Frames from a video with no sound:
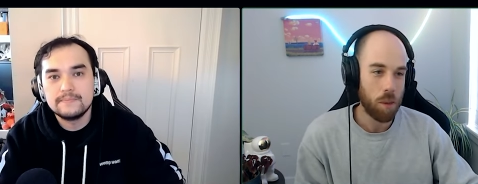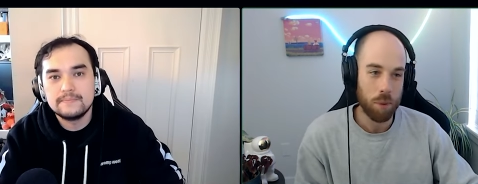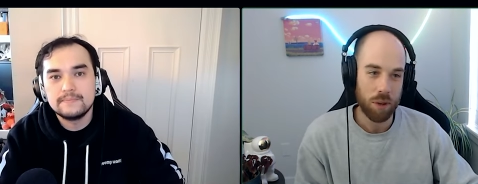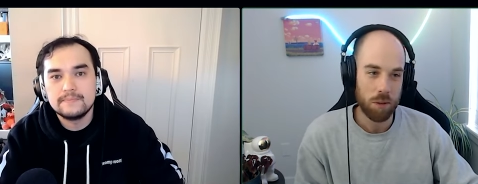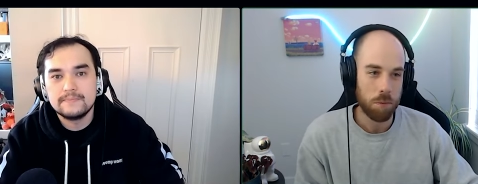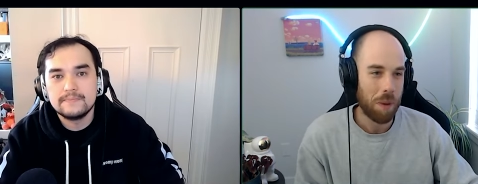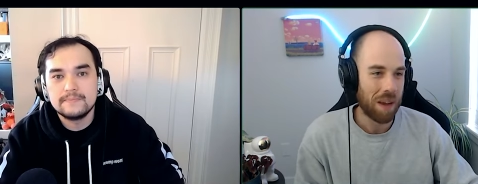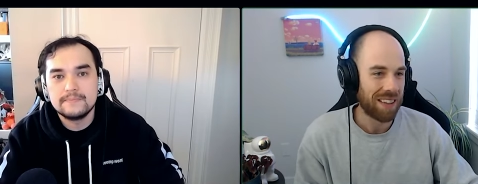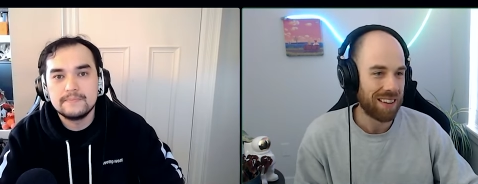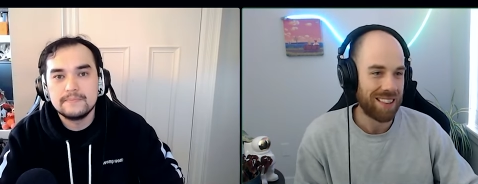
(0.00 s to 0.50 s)
Speaker 1: I'm
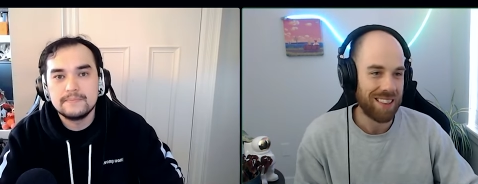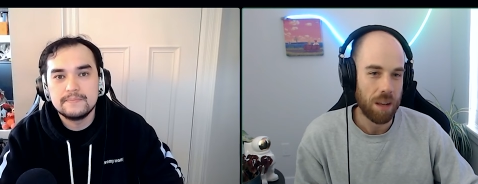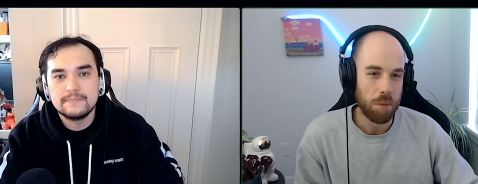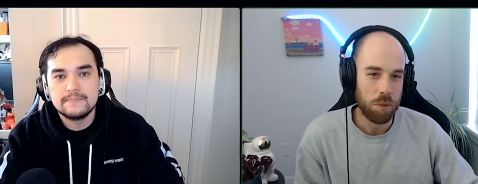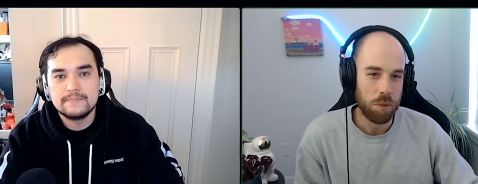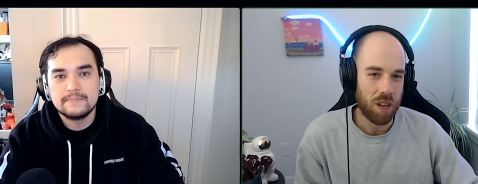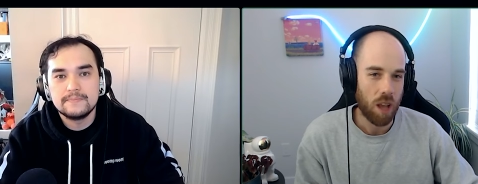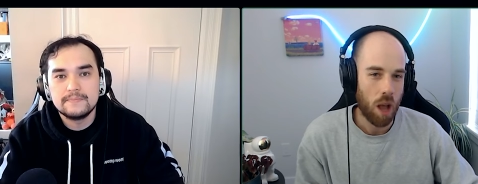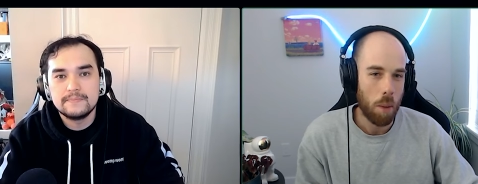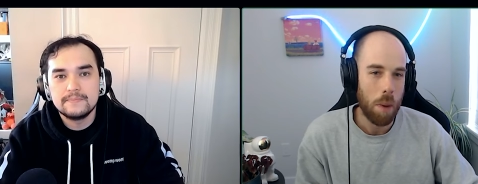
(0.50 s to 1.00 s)
expecting them
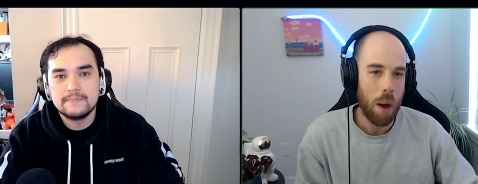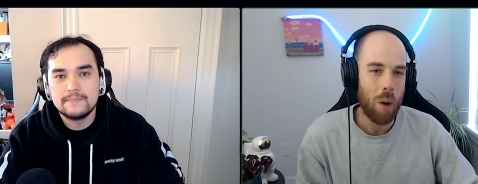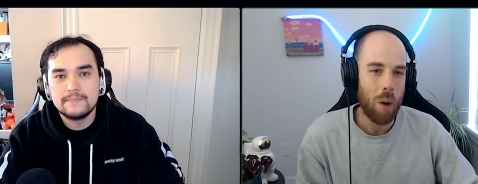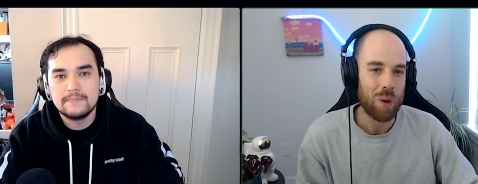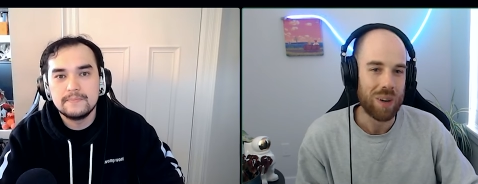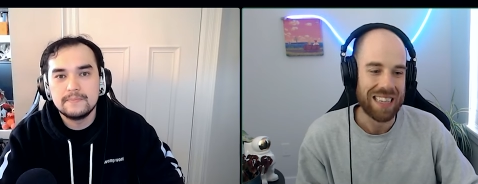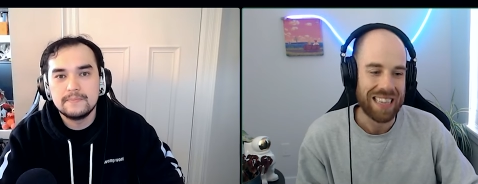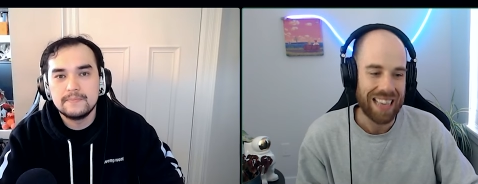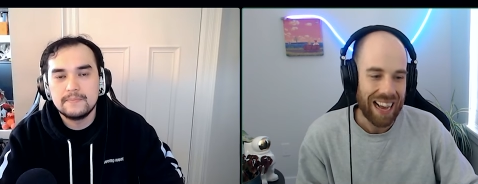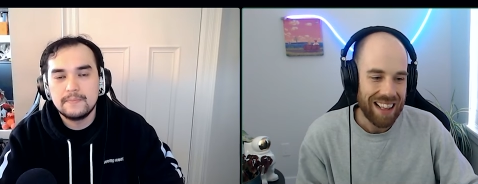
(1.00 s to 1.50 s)
to come
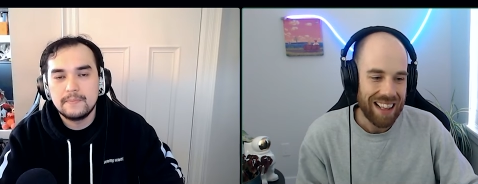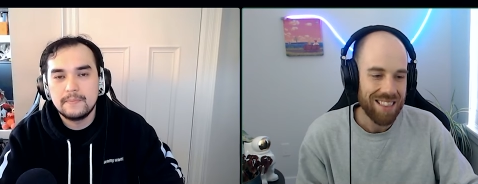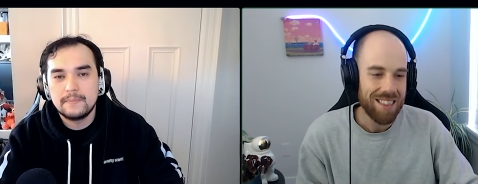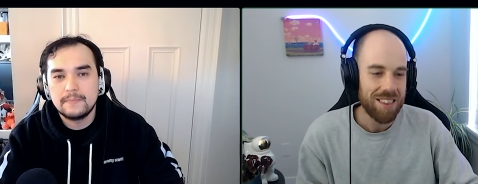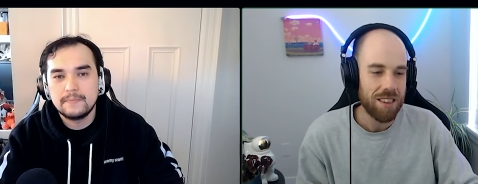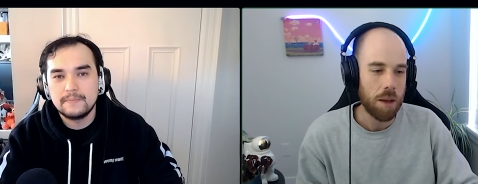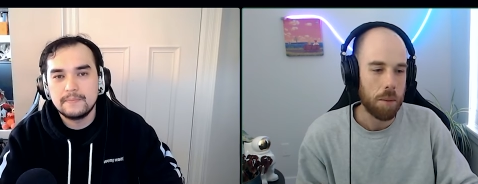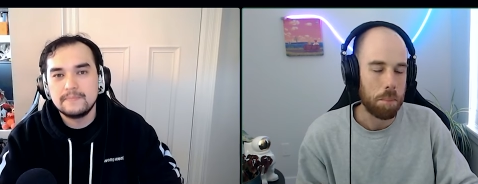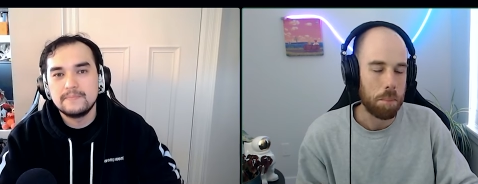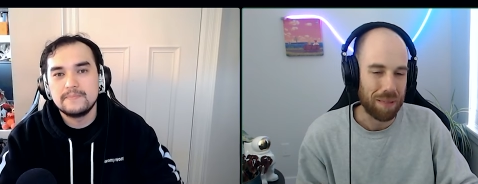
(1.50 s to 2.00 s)
out
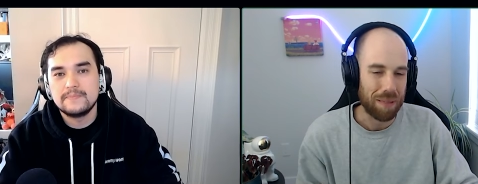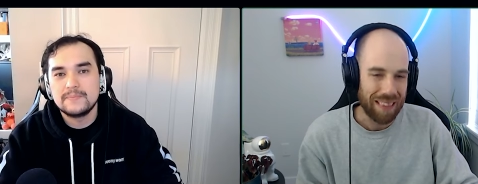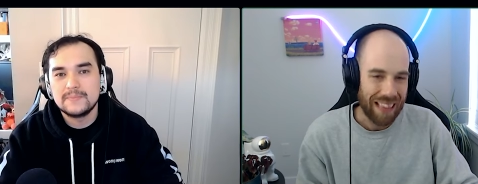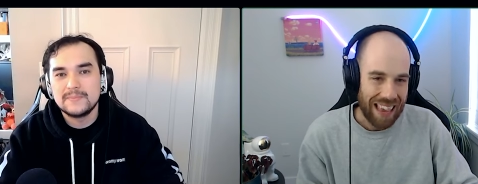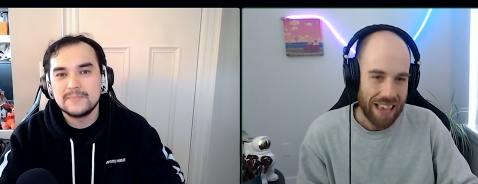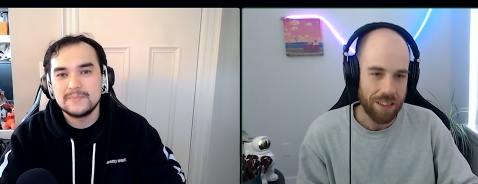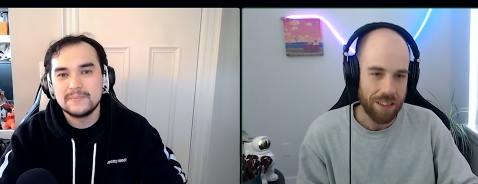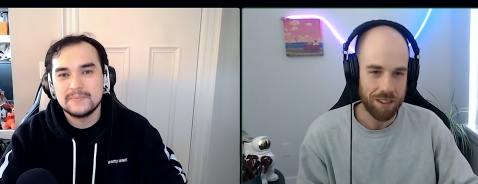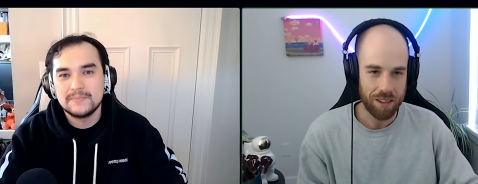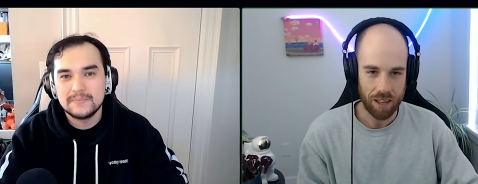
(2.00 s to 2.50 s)
guns
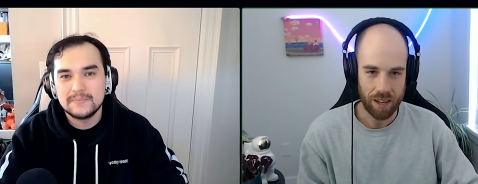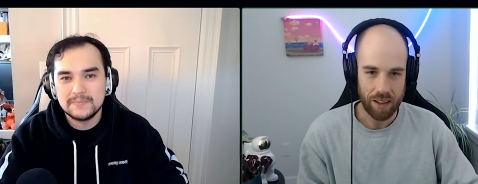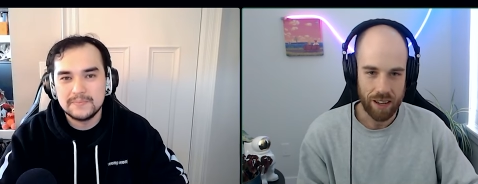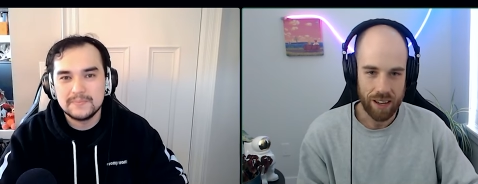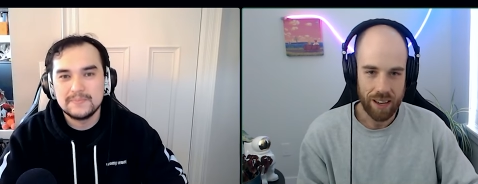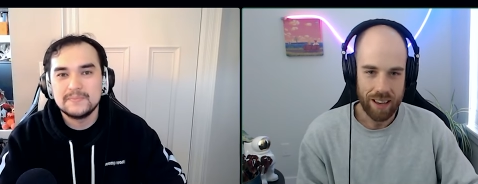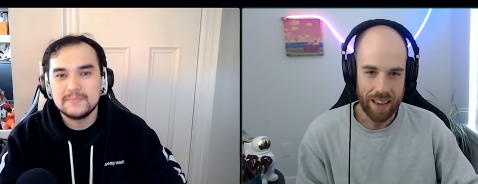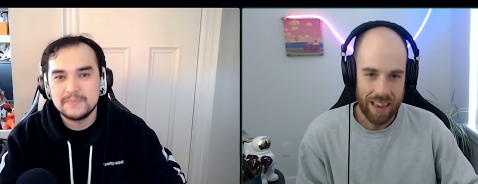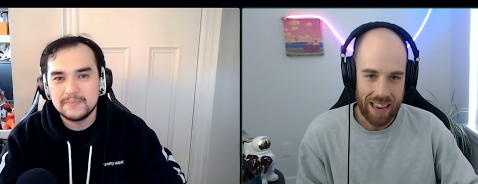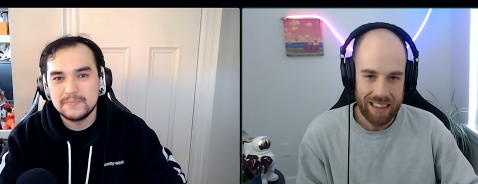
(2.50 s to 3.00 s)
blazing
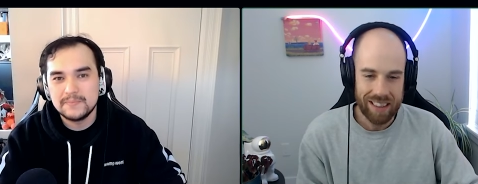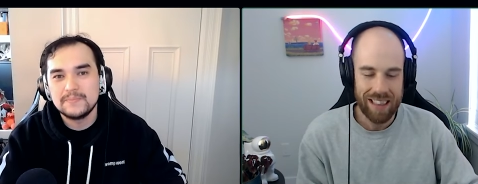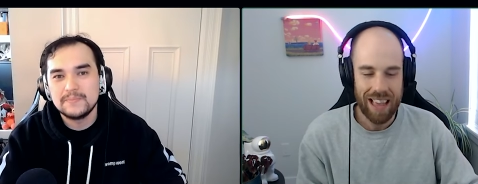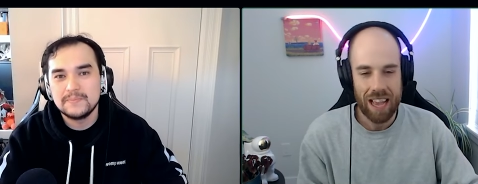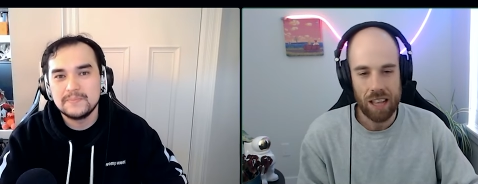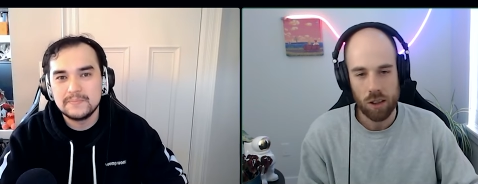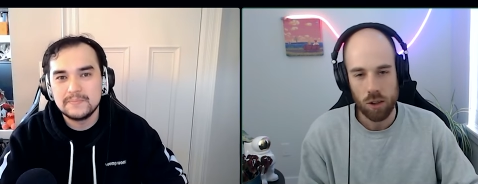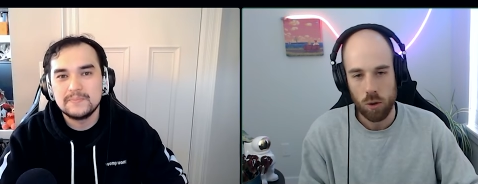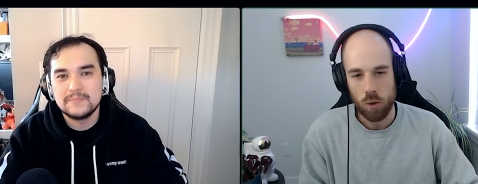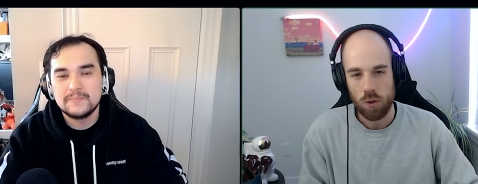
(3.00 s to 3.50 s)
in
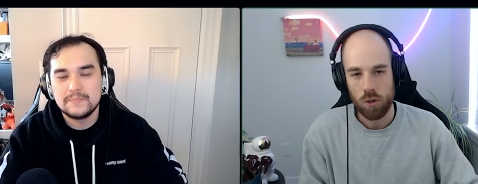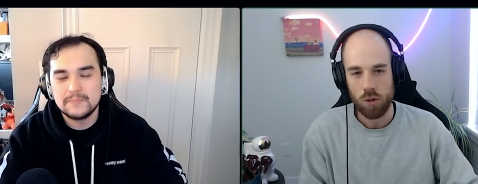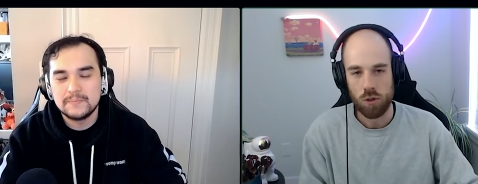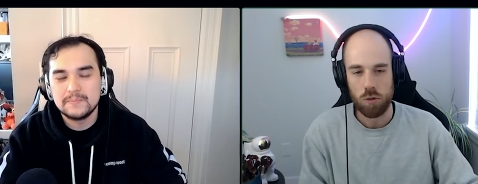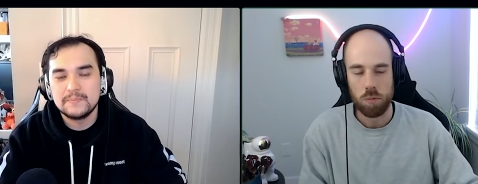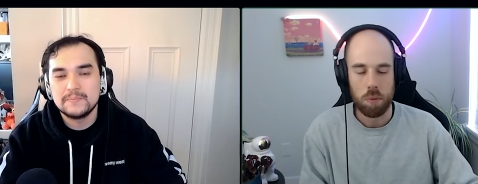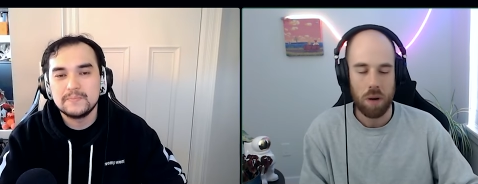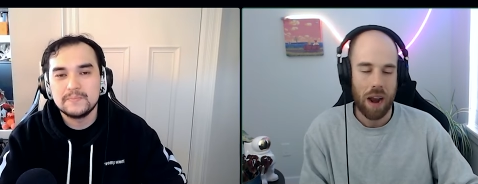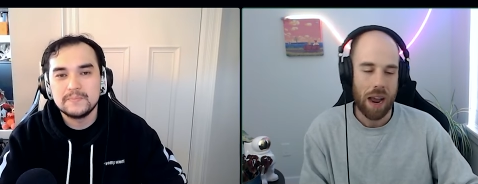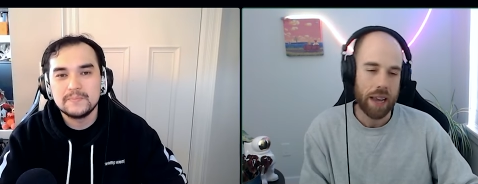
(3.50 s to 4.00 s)
that
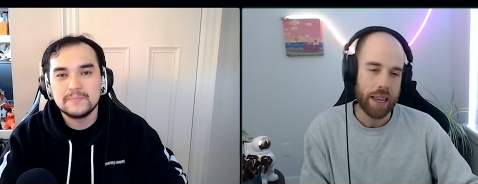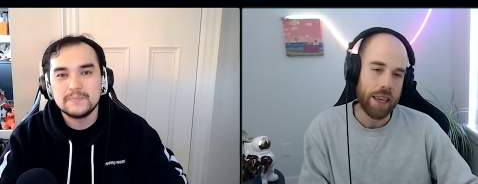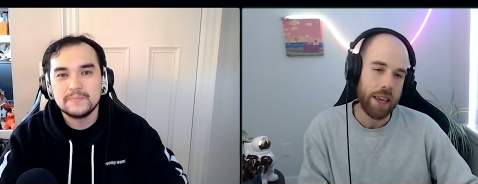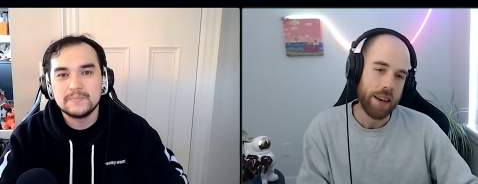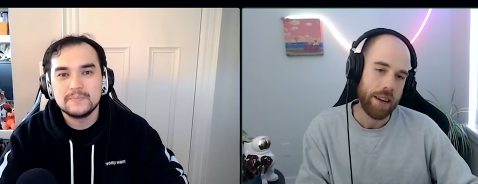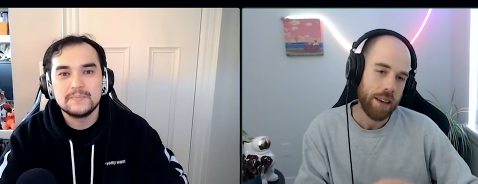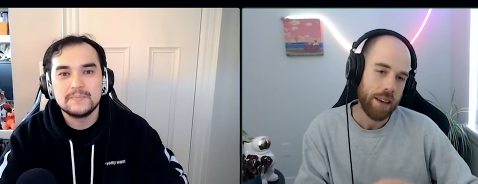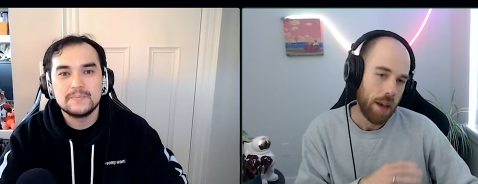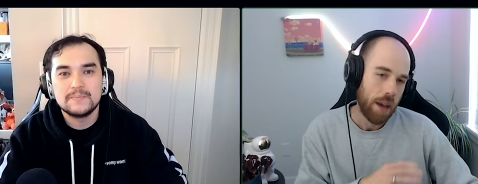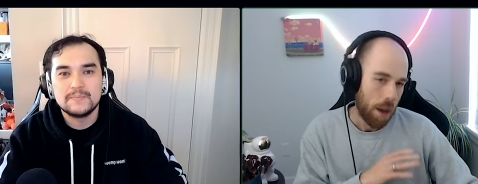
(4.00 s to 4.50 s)
losers
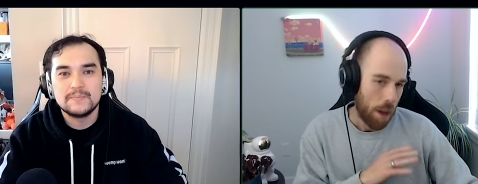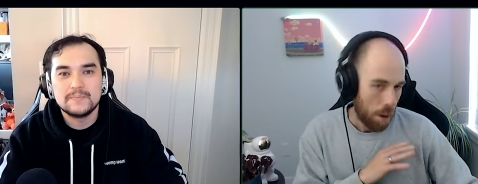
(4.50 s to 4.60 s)
bracket.